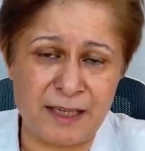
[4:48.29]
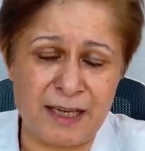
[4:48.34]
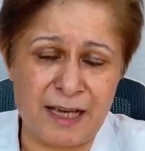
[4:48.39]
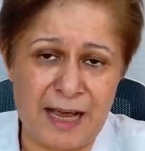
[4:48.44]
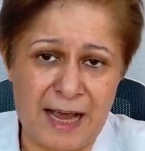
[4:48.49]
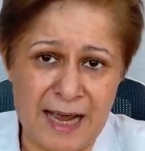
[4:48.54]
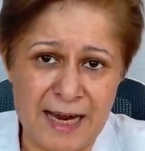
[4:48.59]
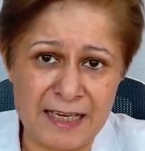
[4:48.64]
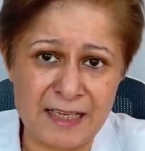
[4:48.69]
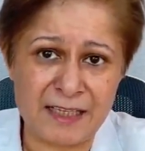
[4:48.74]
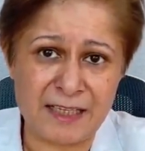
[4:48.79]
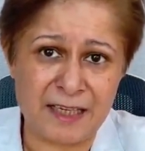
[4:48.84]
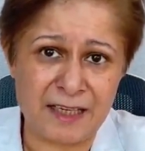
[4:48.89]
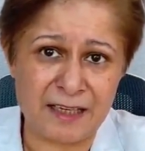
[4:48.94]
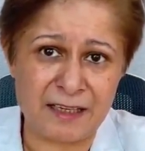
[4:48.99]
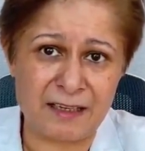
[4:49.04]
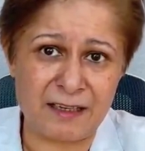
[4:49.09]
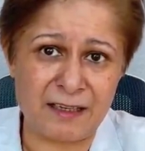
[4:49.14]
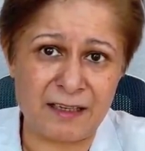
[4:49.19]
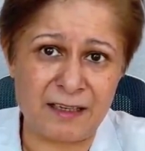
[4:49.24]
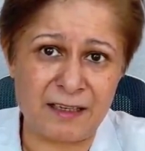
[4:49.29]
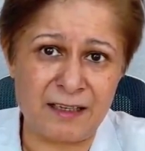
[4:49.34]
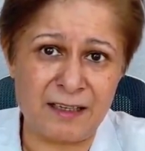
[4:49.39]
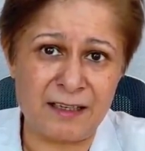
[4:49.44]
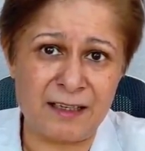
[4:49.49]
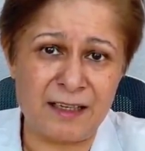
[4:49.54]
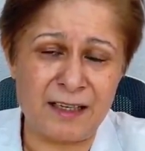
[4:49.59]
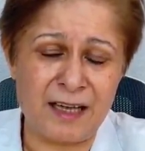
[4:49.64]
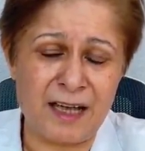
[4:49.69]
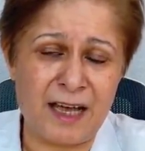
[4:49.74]
and Kerala,
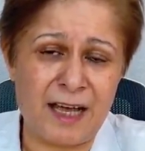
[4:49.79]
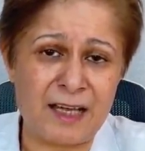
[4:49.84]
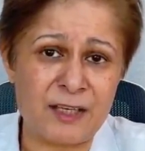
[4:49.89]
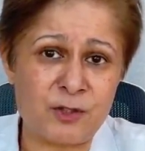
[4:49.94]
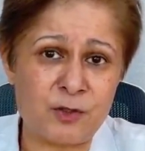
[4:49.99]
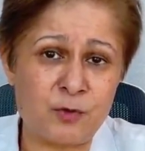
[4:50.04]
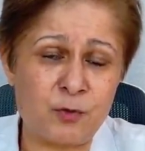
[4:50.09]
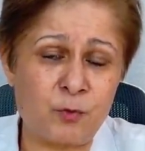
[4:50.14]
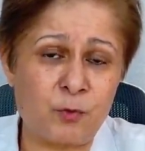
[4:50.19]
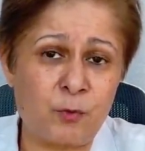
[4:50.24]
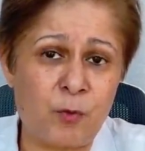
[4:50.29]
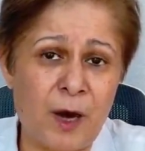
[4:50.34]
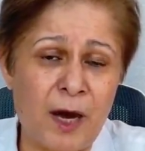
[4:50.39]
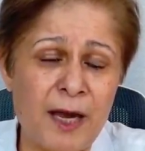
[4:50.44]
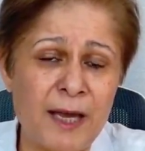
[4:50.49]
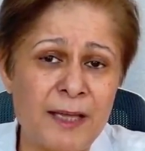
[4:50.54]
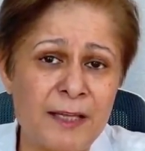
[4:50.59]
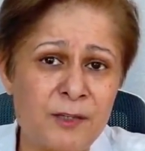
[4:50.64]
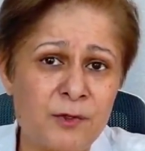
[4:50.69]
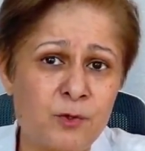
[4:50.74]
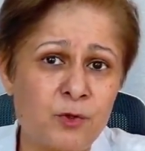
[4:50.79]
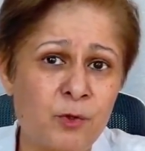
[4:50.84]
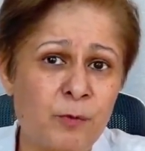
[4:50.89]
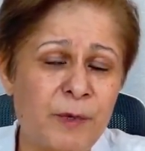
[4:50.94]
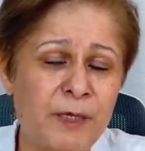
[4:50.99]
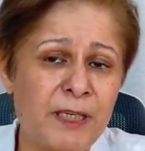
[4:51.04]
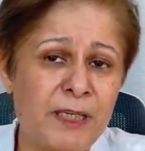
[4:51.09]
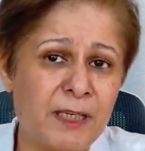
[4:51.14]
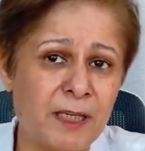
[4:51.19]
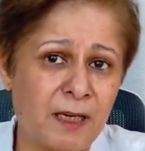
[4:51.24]
as to why so
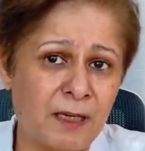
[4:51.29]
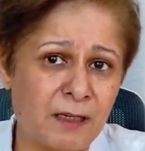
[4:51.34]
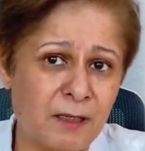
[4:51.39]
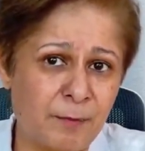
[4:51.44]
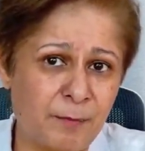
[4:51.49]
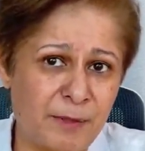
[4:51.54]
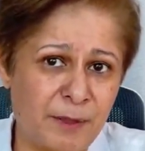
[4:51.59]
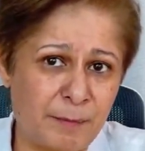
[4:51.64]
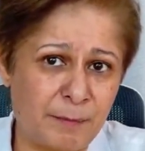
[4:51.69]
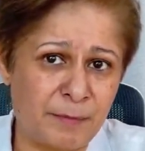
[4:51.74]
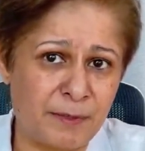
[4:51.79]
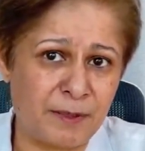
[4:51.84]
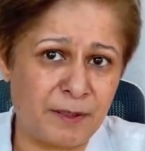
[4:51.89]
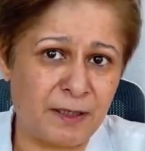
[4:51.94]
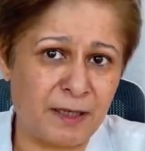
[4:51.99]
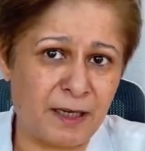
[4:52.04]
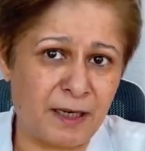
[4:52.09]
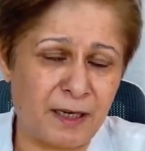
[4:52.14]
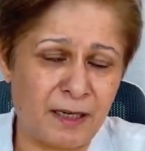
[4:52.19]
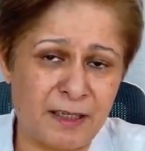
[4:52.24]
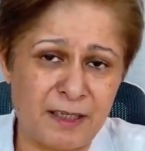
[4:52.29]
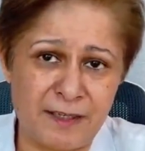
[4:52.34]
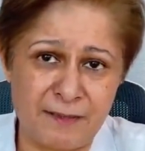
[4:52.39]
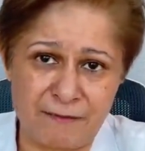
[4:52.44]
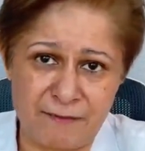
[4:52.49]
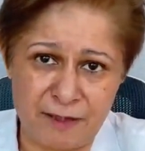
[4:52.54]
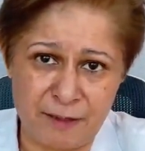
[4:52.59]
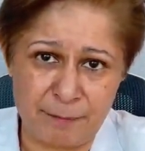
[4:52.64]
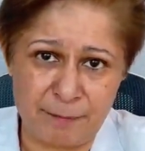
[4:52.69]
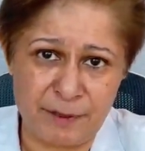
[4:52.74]
many younger people are
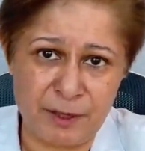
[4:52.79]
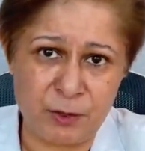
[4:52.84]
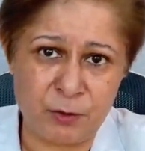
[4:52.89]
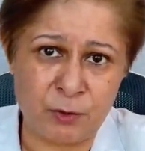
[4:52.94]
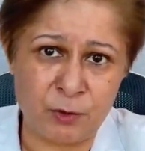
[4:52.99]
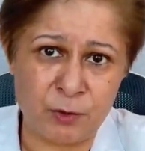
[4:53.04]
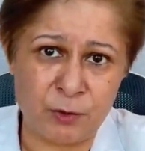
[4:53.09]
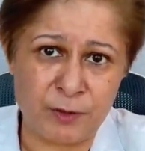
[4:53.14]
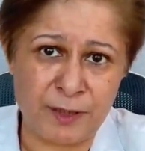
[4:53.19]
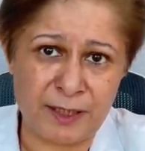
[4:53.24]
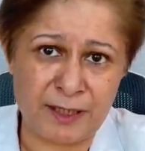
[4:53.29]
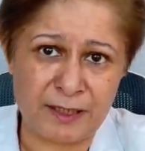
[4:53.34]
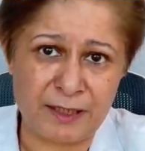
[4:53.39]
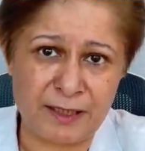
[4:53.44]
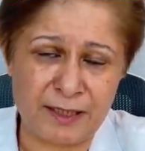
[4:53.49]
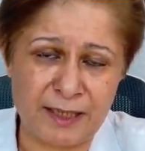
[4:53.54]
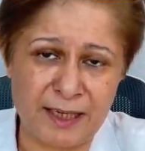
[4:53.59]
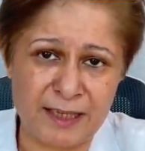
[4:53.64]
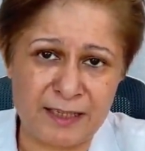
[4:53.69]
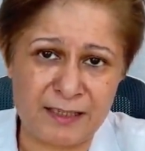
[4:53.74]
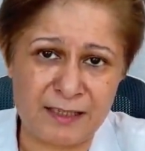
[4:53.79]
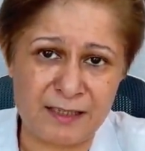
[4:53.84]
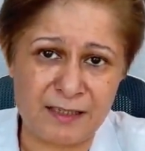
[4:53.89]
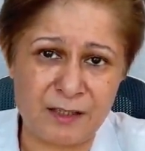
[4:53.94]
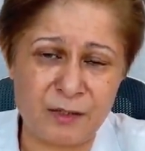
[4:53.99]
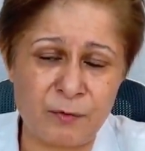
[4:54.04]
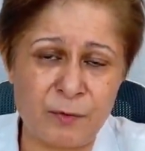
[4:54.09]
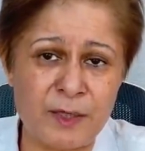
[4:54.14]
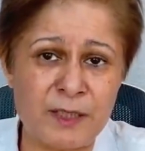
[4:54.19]
developing colorectal cancer,